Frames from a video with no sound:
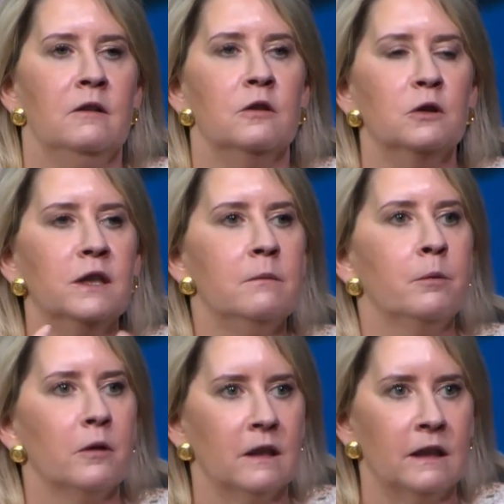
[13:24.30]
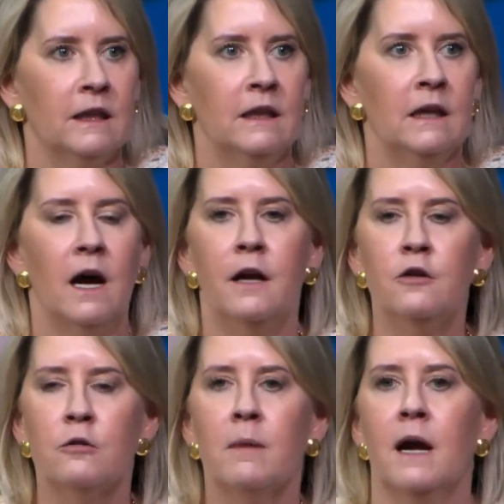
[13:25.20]
deliberately
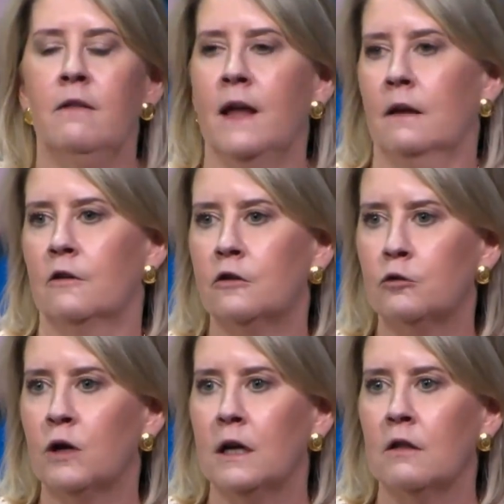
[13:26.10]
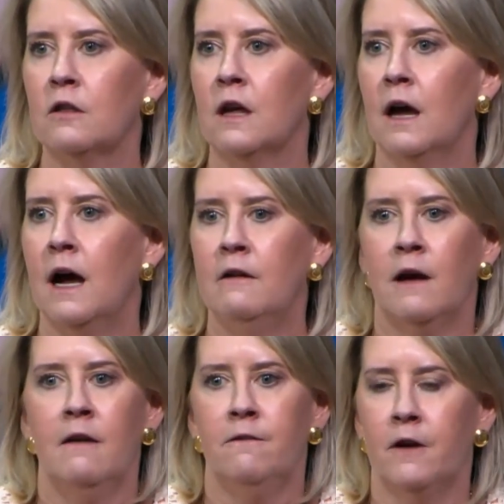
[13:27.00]
undermine that strength,
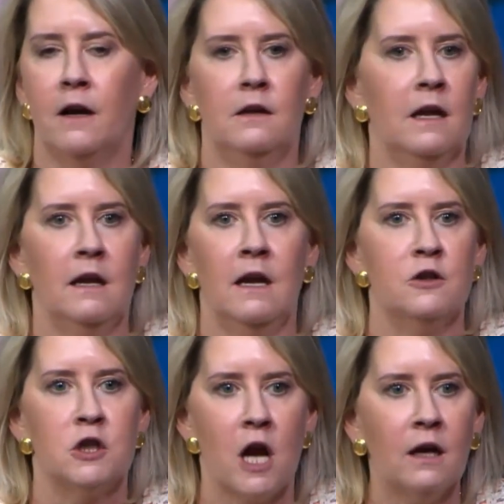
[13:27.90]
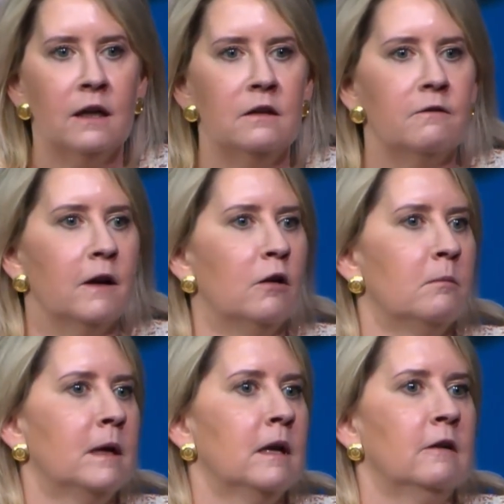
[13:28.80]
I find a shocking
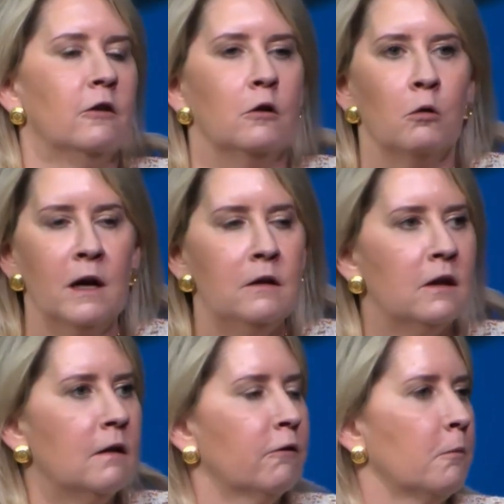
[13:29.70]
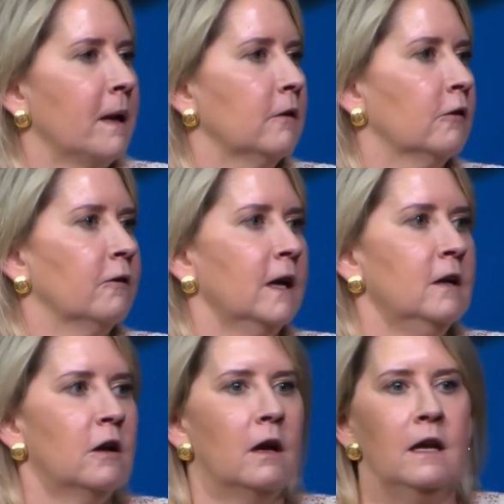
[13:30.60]
development. It's a great thing for
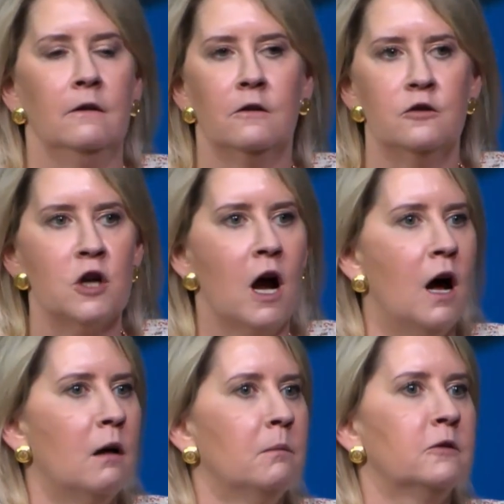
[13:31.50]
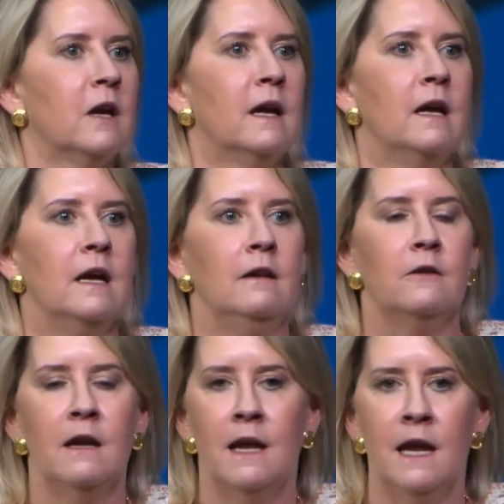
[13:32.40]
Pennsylvania. It's jobs,
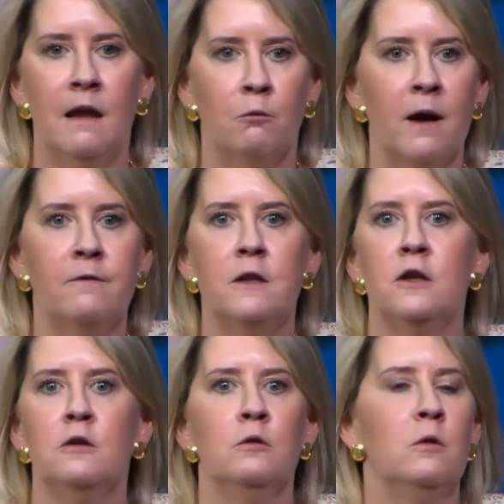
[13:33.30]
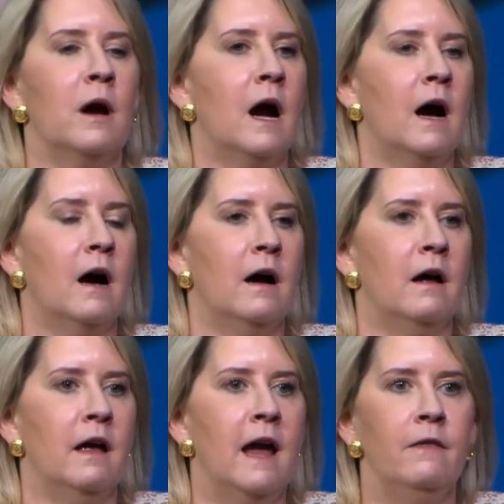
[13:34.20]
it's revenue,
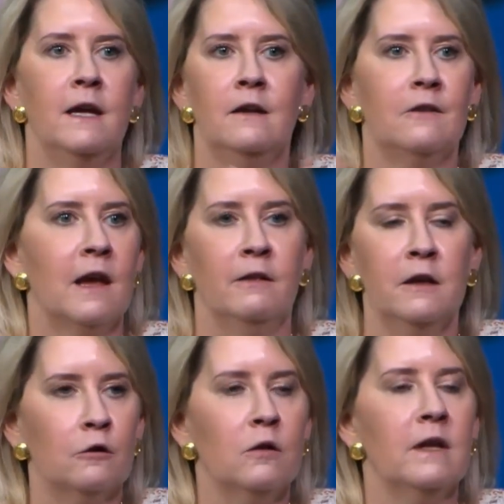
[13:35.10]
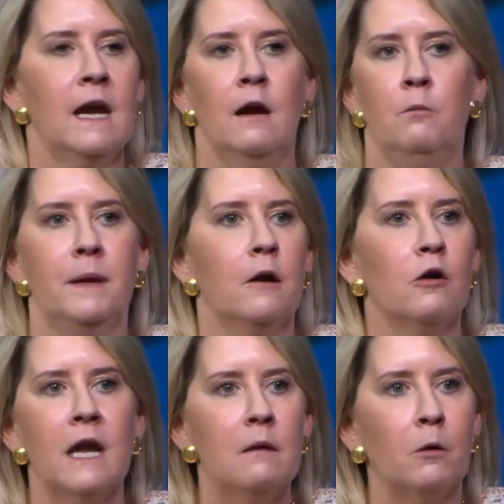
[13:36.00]
and then it's literally helping
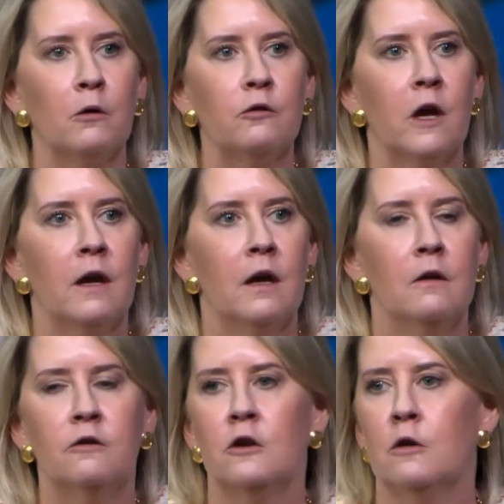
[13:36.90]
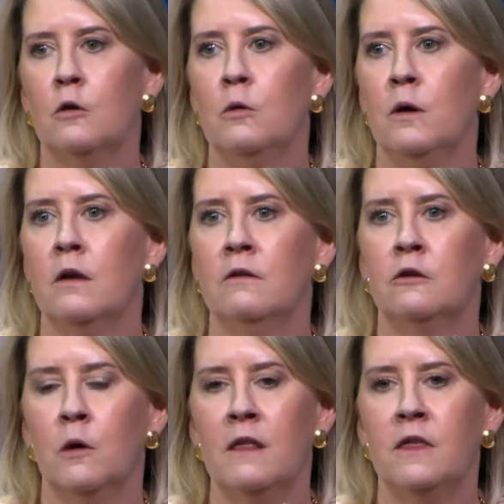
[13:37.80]
our neighbors. So
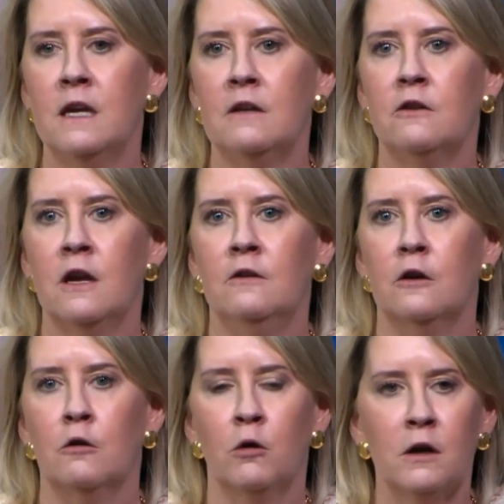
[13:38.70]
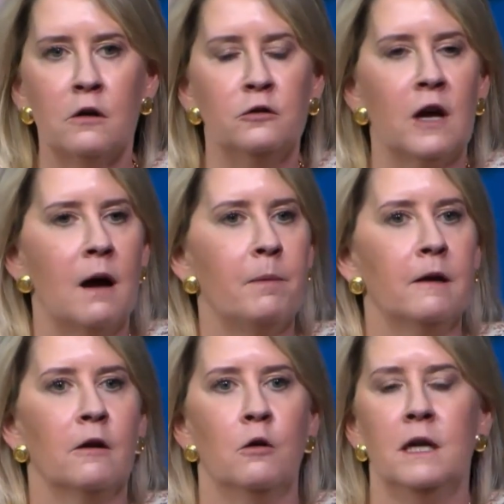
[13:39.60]
I think it's a critical topic
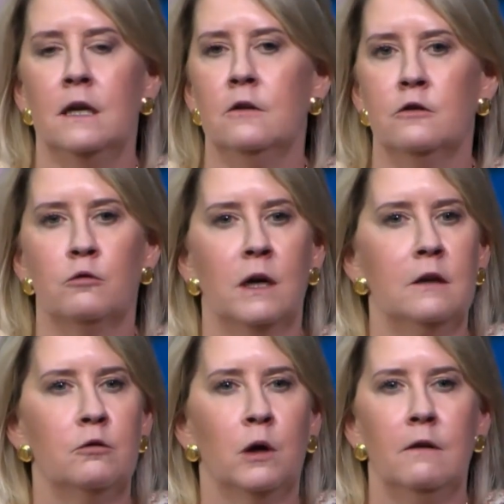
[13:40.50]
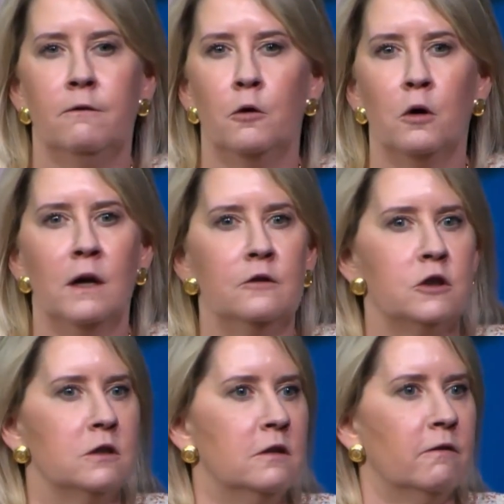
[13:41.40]
going into 2024. It
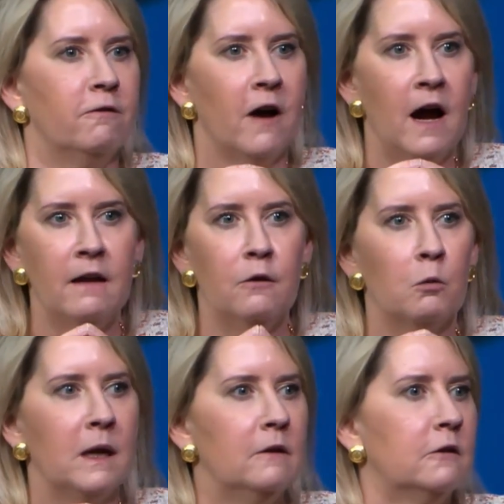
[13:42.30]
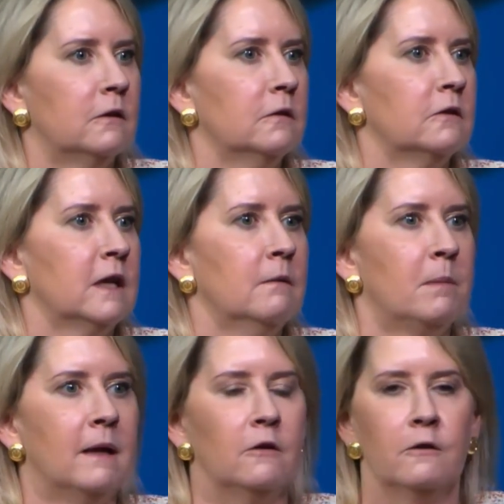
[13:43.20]
should define the races in
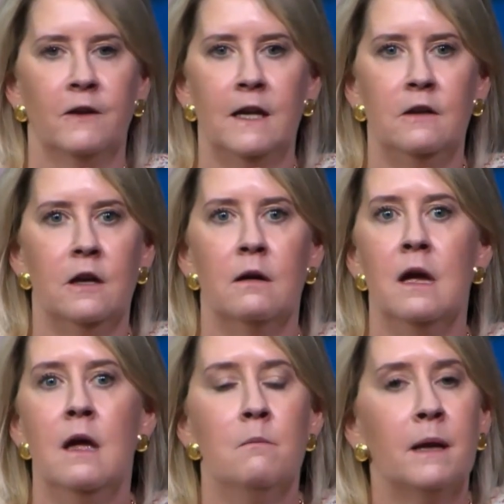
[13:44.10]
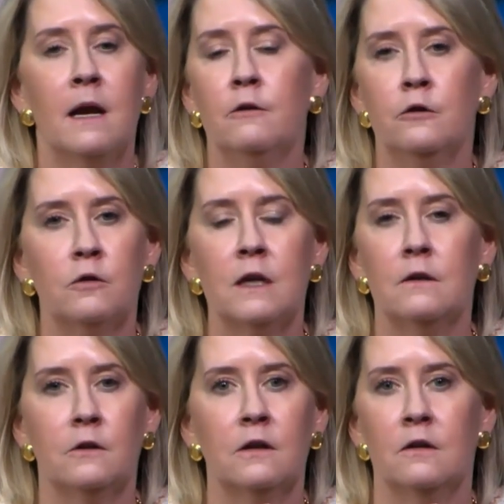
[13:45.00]
Pennsylvania, but I also think
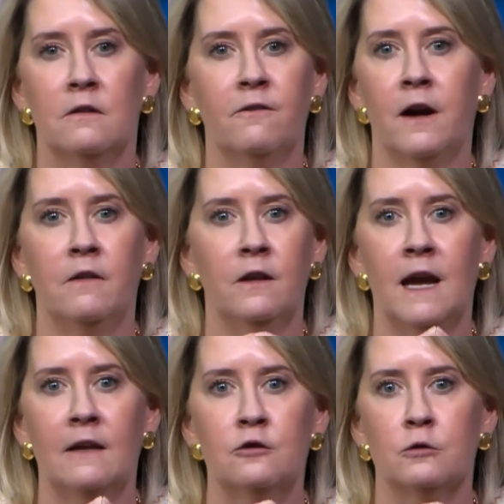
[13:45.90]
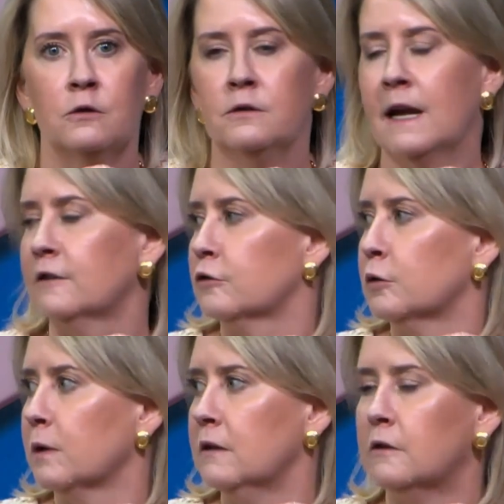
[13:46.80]
it's going to define the
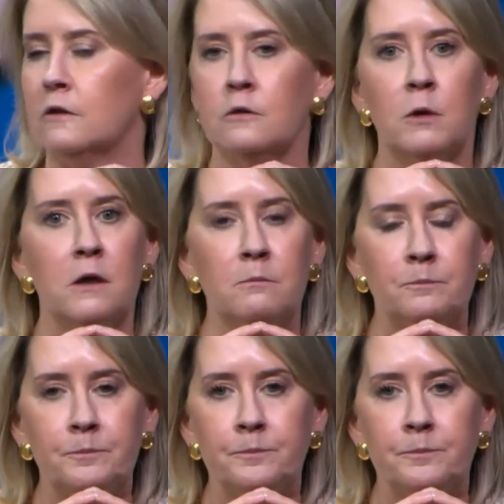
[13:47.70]
national races as well.